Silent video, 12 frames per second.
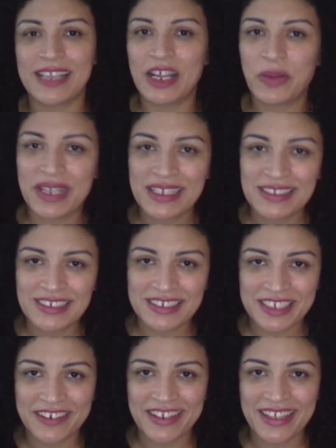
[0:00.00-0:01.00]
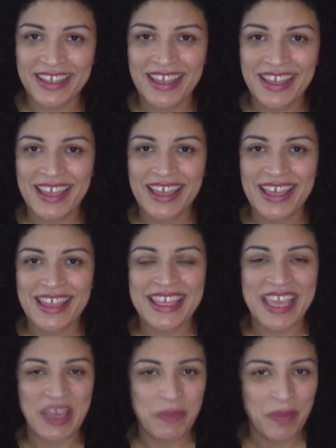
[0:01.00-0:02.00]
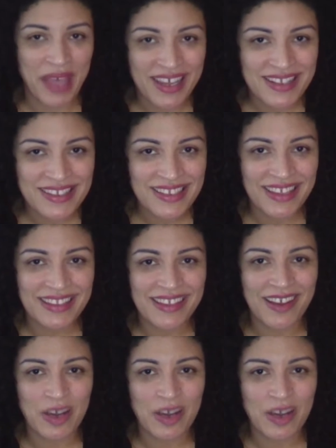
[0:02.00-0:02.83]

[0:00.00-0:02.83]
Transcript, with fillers: Equity Engineering, the impact and the